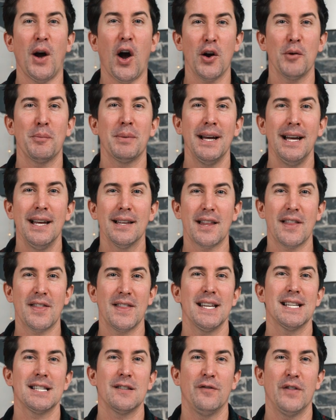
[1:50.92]
hope that
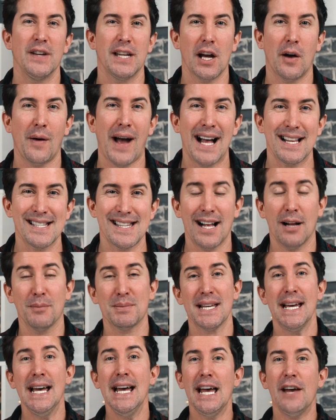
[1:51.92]
this video has
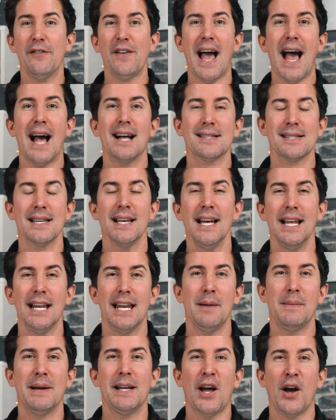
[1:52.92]
helped. If it has,
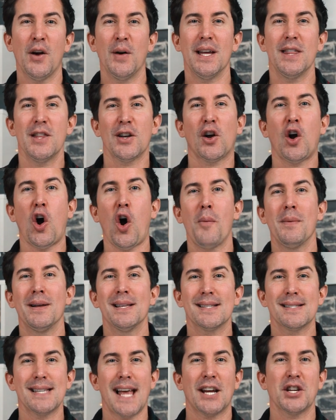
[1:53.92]
let me know in the
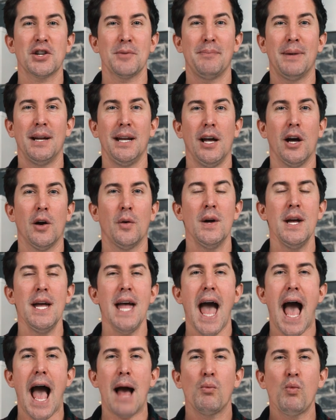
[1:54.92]
comments section below.
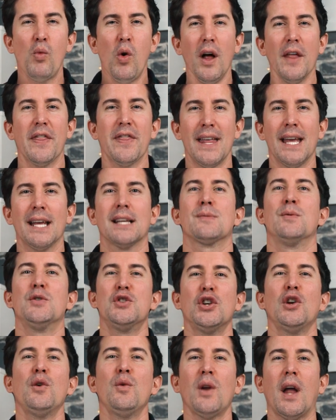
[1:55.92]
And what things
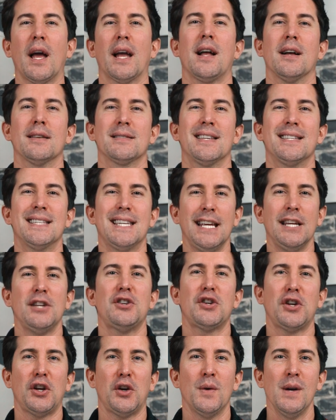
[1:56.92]
would you like us to
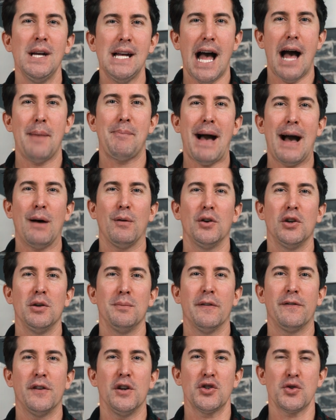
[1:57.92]
teach you about
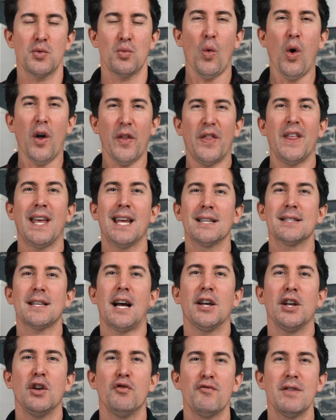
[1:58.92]
LumaFusion? What things
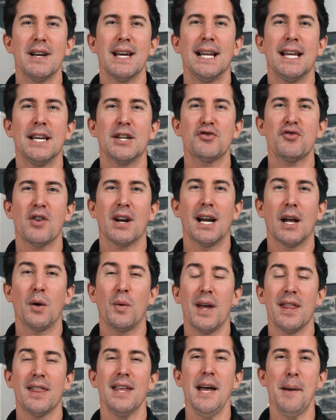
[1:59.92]
are you really struggling
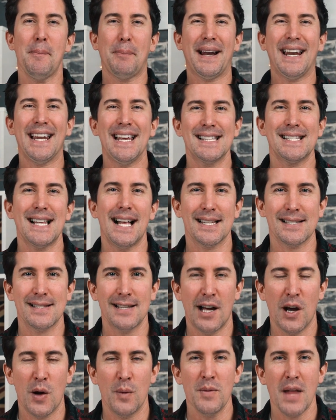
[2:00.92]
with? Please let us
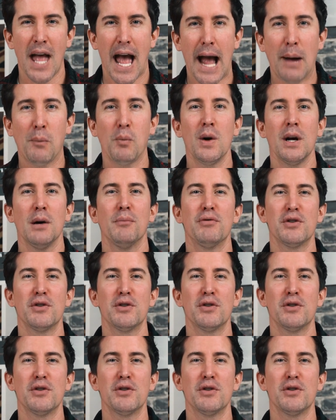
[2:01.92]
know and we'll